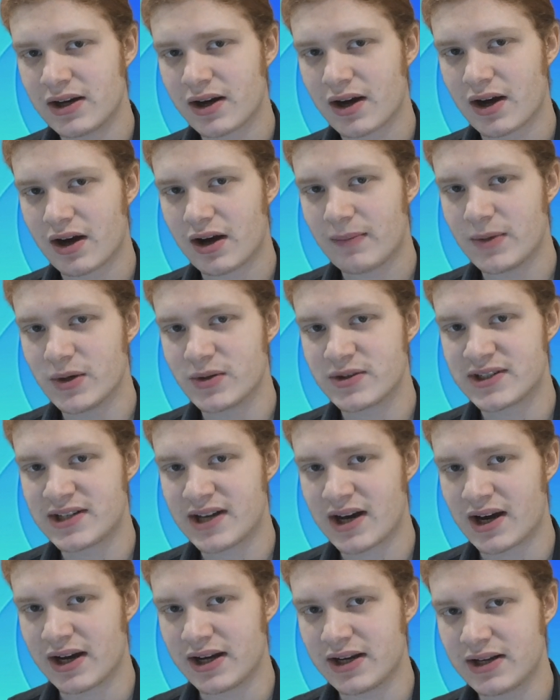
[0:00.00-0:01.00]
Kamose
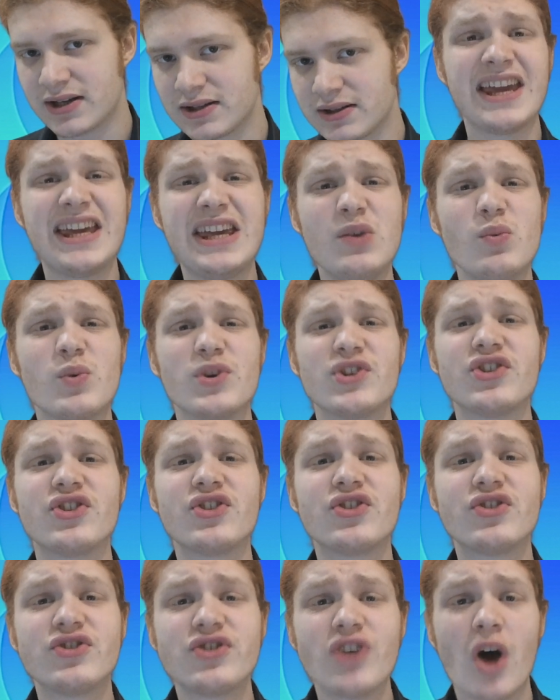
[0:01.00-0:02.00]
died. He was
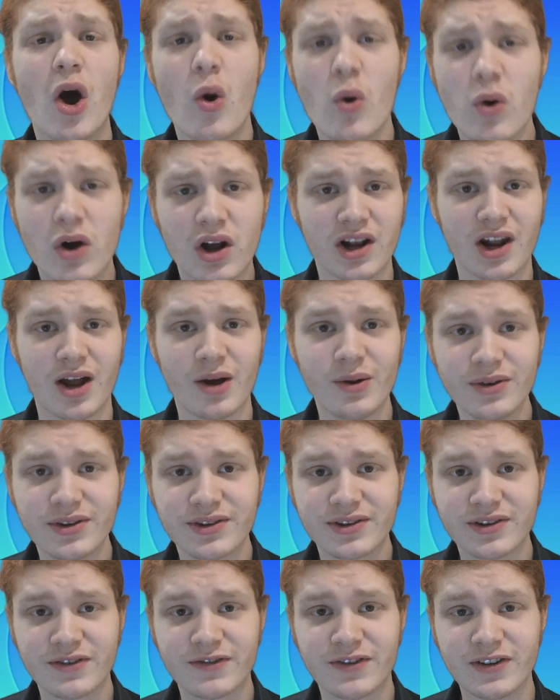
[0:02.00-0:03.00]
so
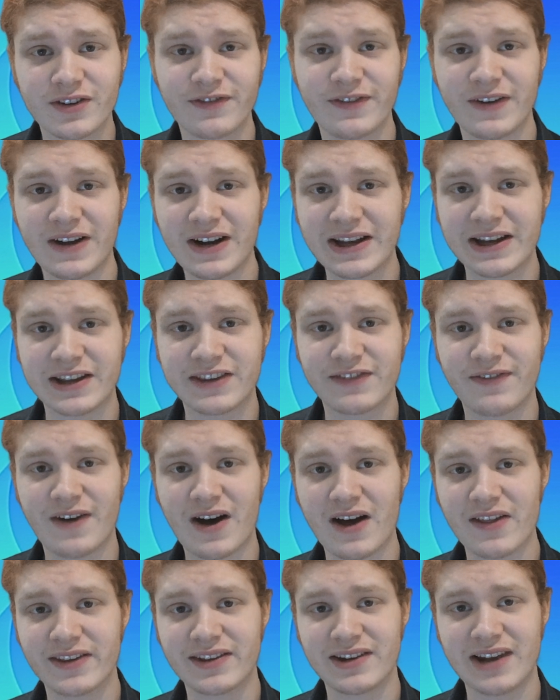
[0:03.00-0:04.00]
close to fulfilling his
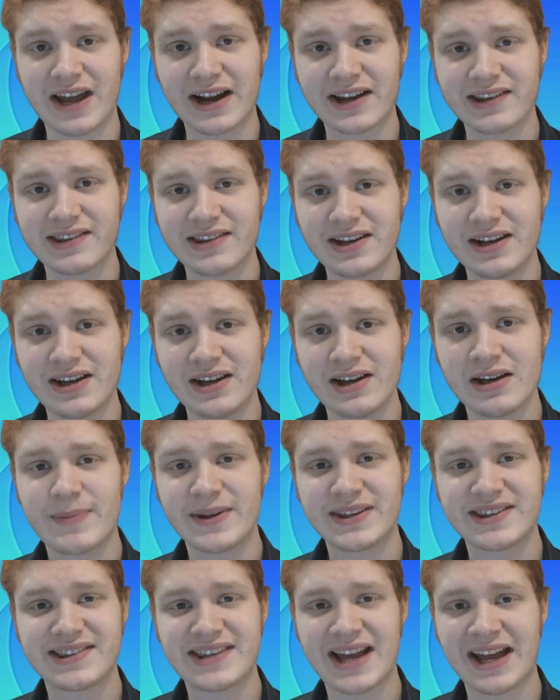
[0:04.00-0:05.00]
father's legacy,
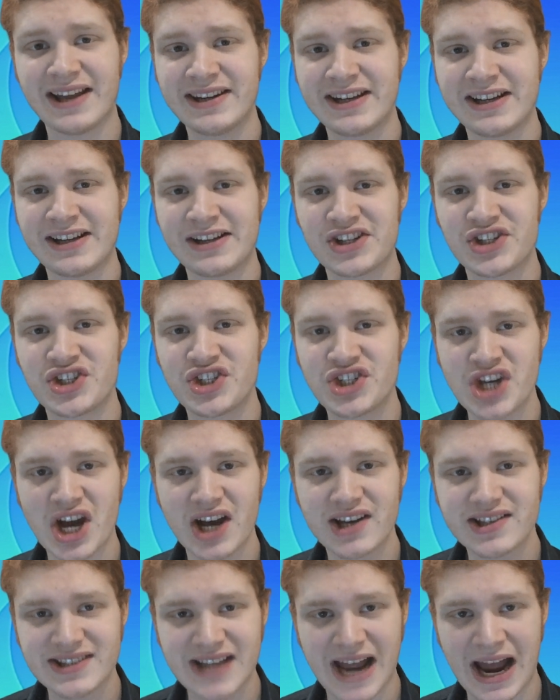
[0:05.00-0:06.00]
but standing
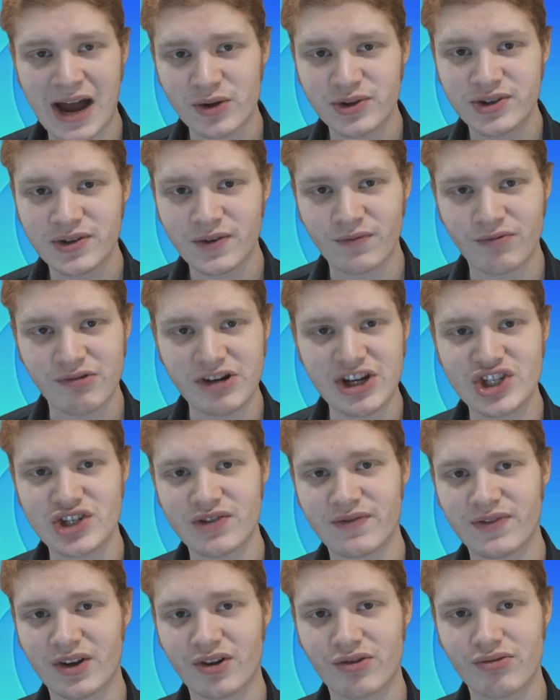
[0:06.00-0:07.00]
just out of reach
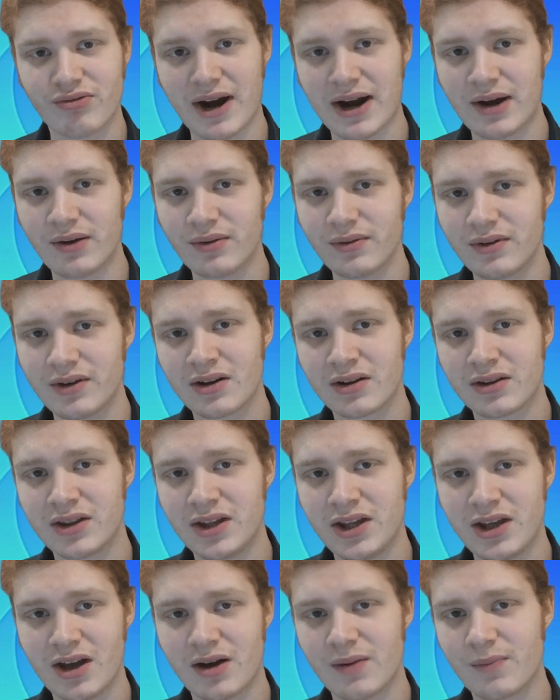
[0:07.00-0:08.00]
of the crown, the
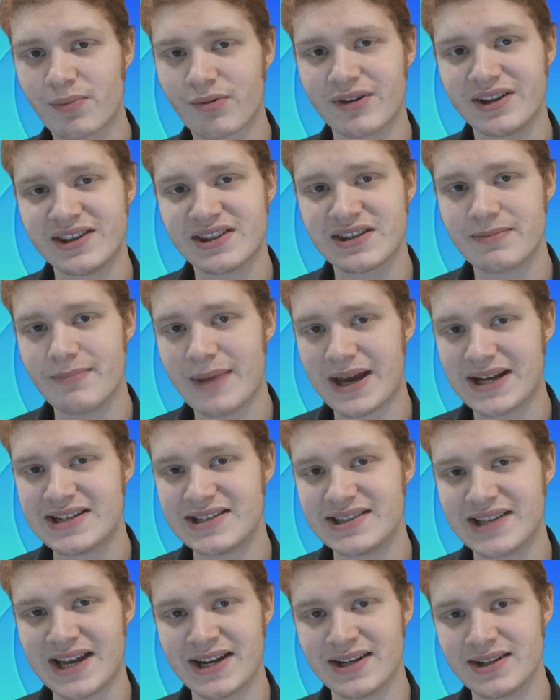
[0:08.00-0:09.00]
young prince met
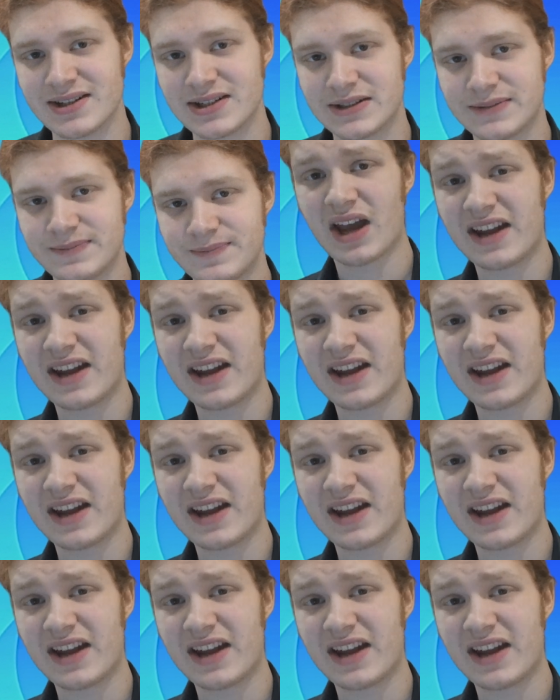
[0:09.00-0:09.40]
his end.